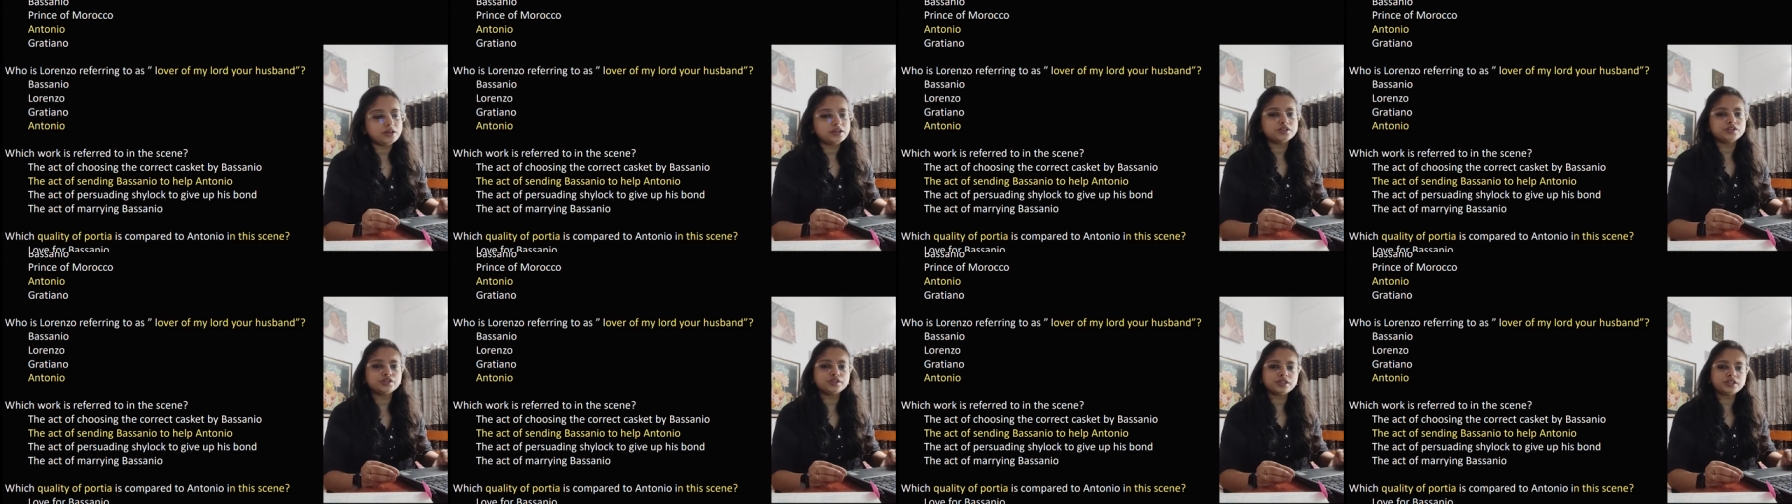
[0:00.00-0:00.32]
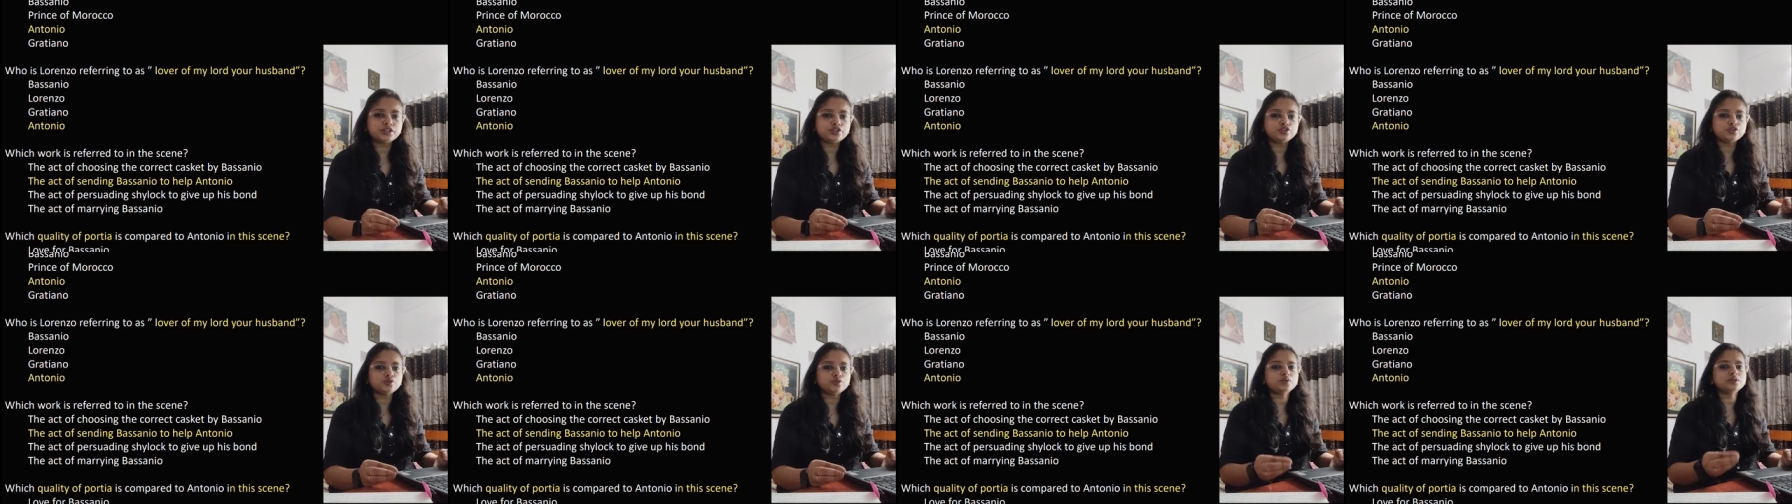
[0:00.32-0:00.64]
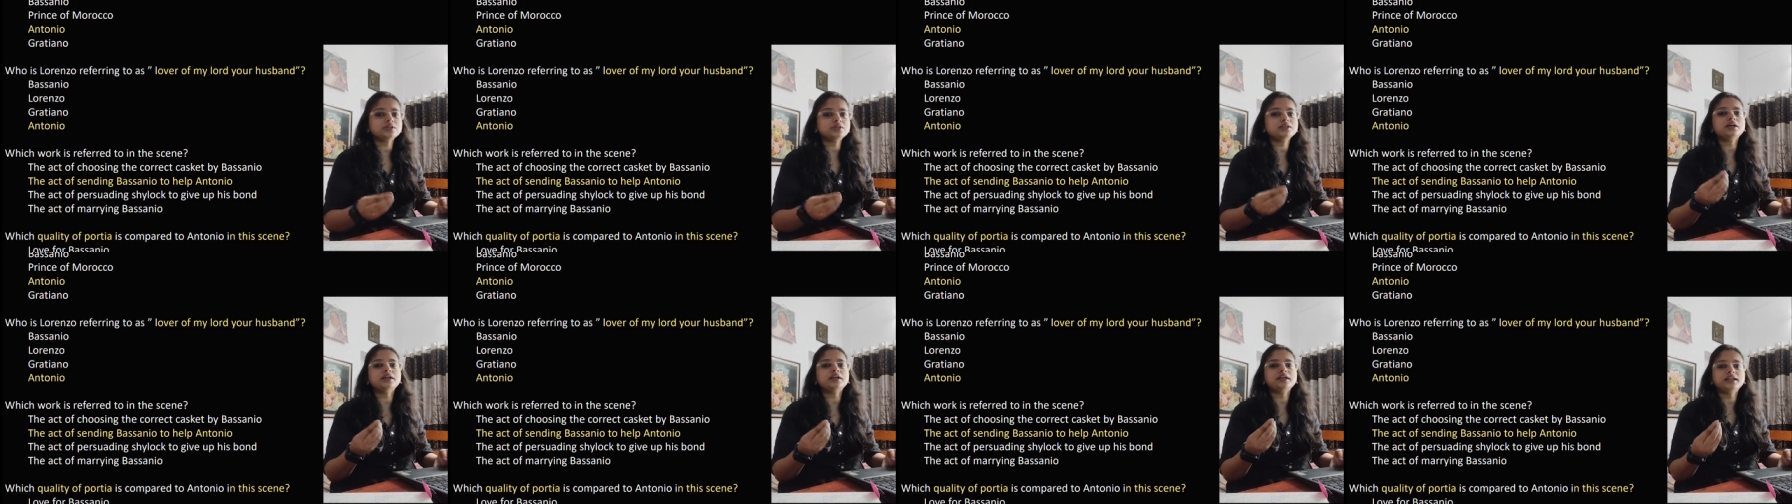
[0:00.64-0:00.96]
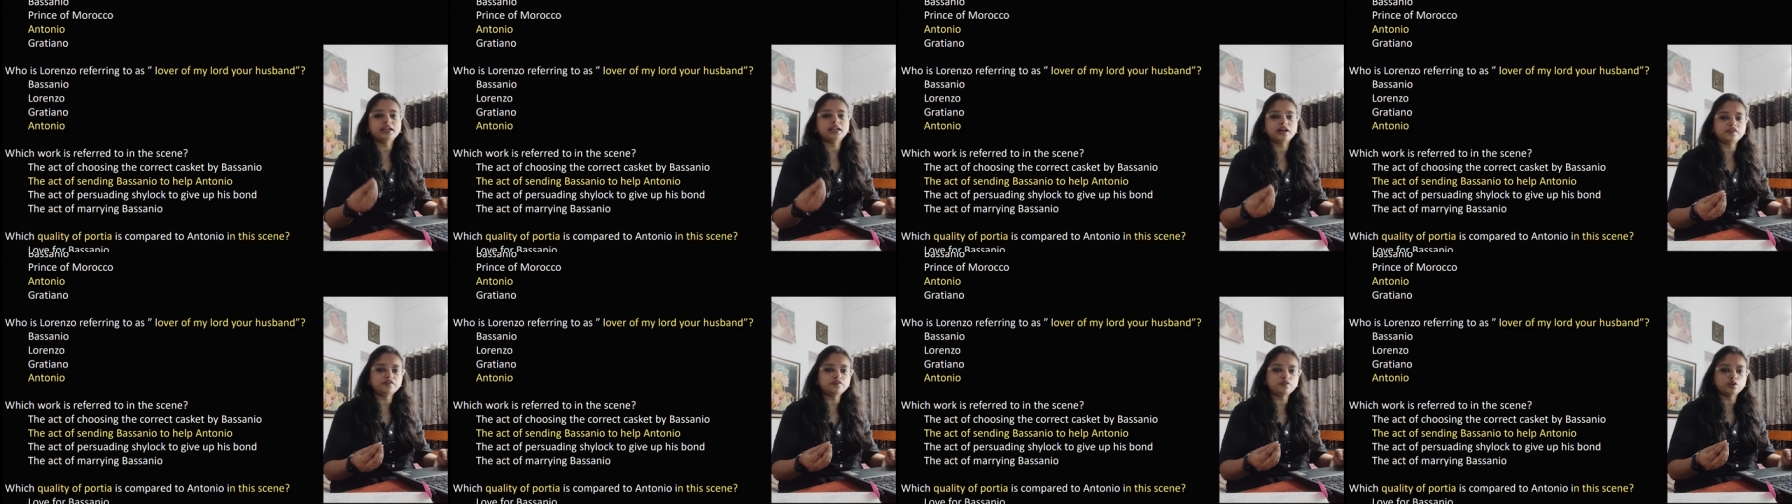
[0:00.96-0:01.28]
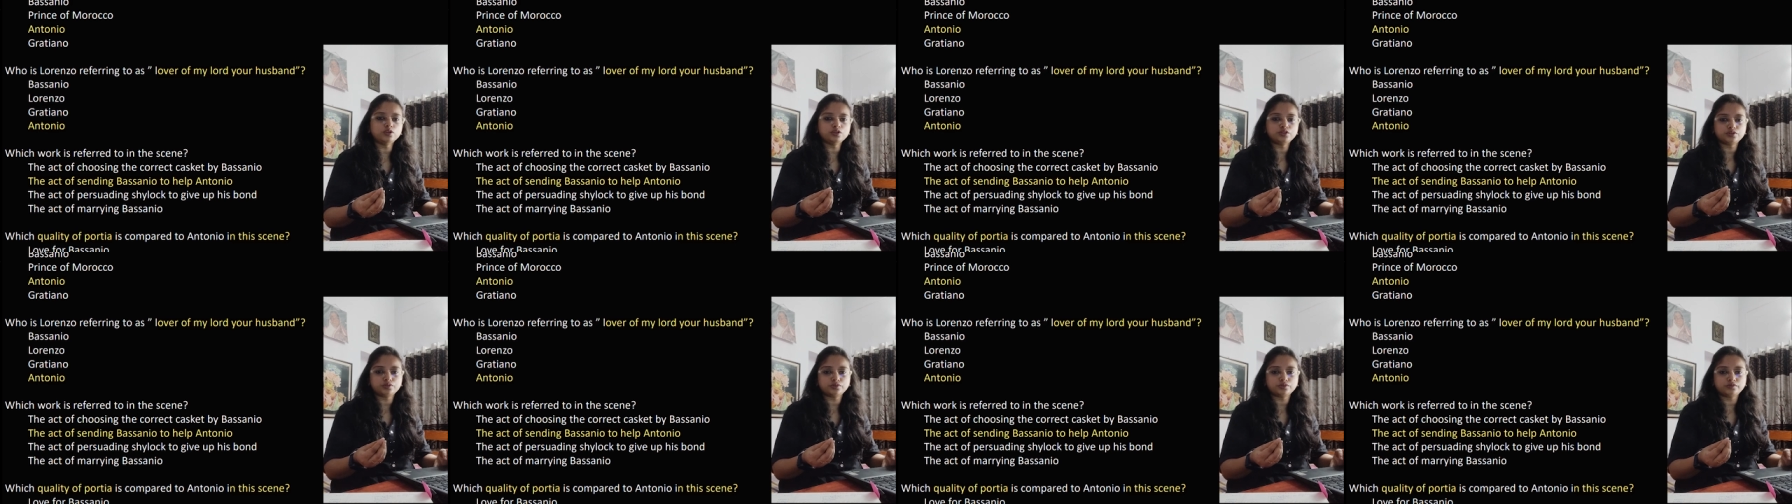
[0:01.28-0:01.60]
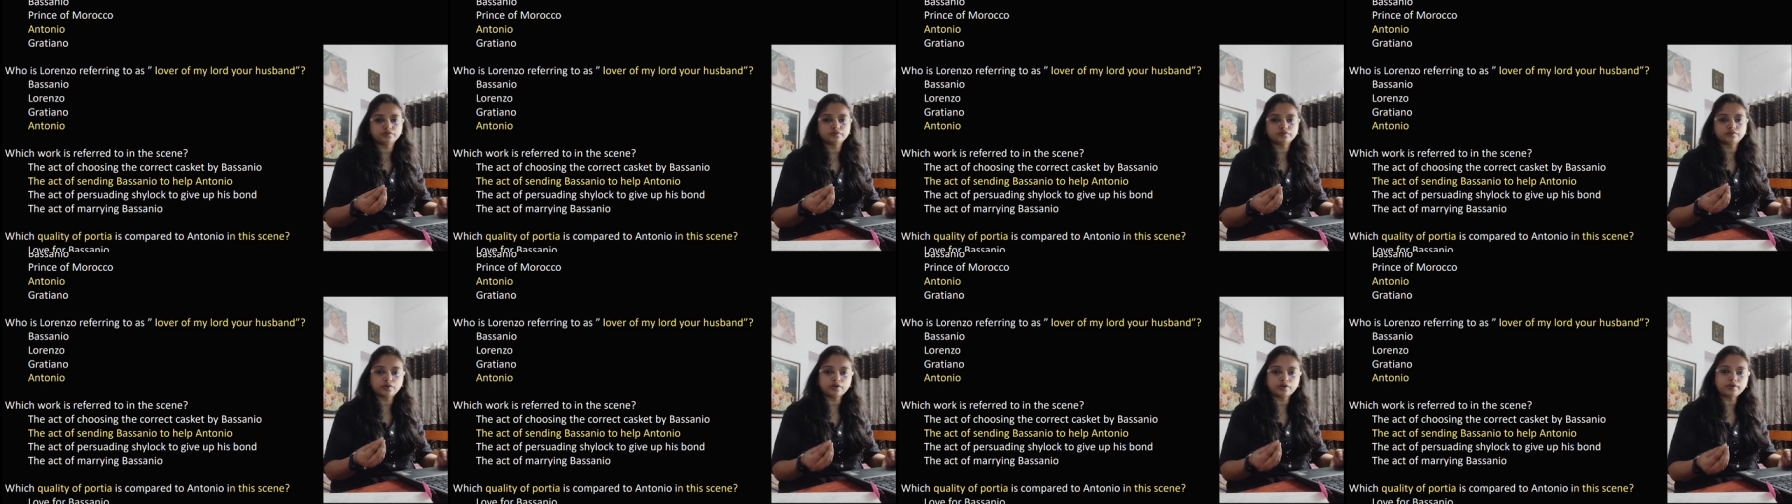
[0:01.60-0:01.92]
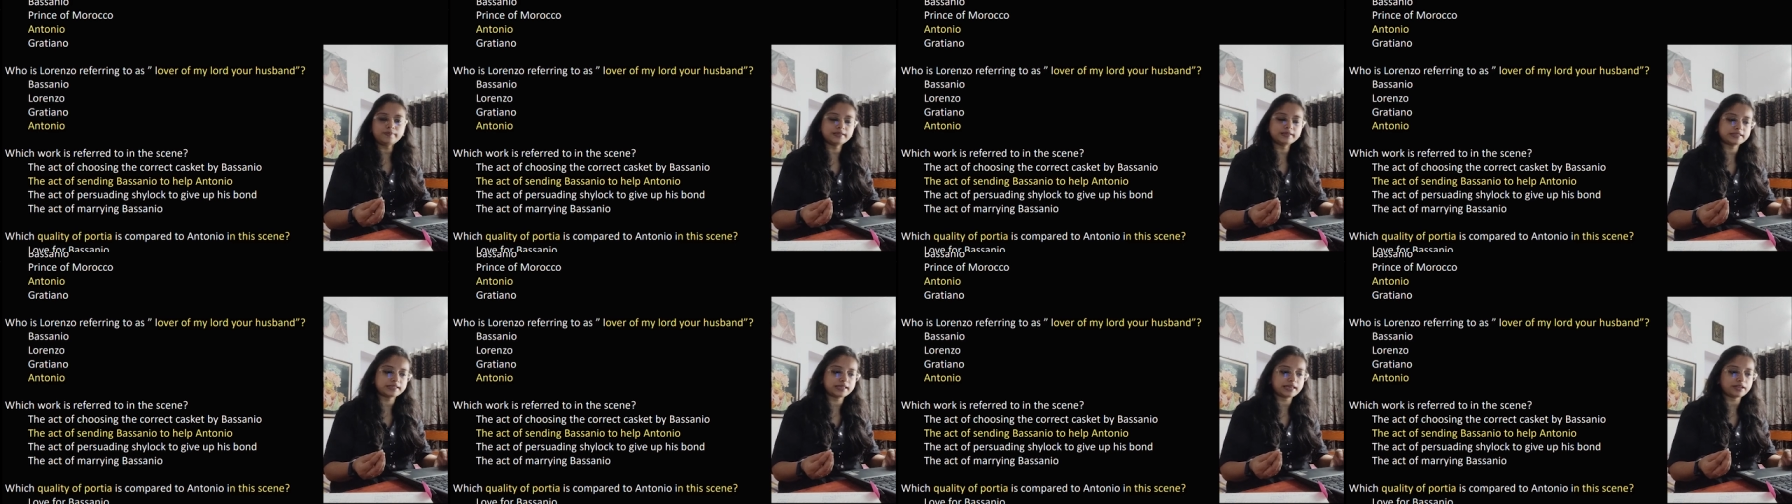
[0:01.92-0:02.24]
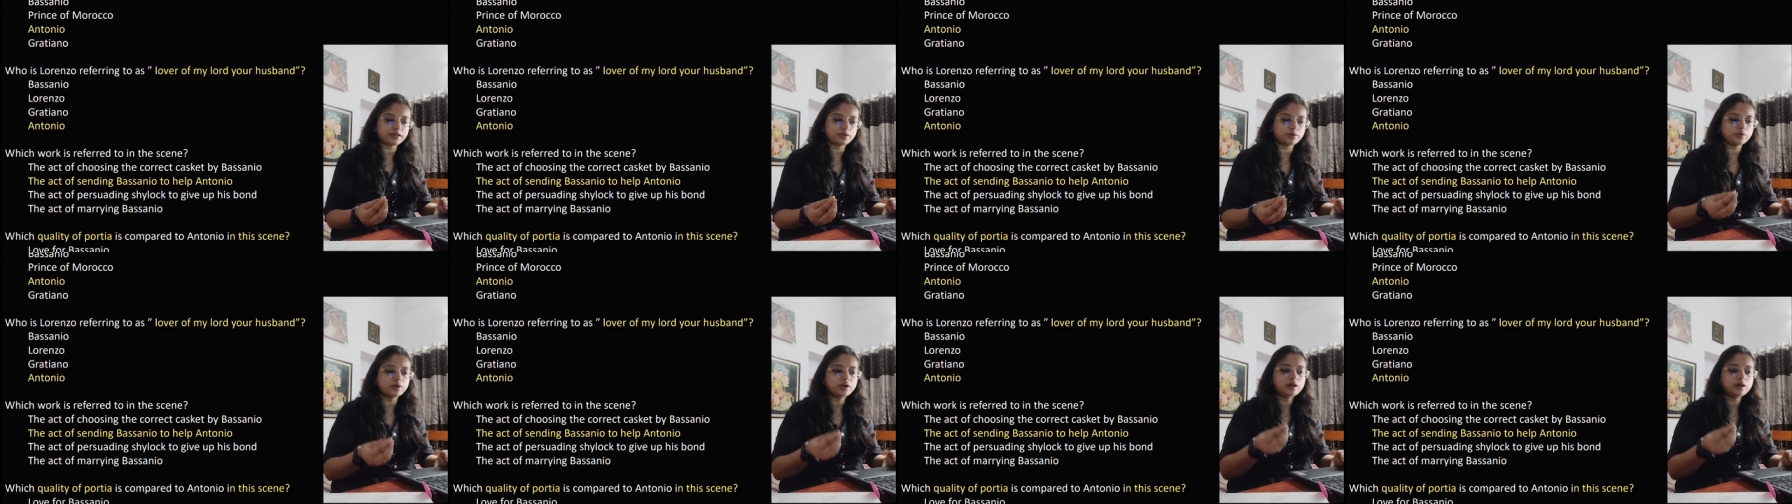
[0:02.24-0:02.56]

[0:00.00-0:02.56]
So this shows her love also for Bassanio.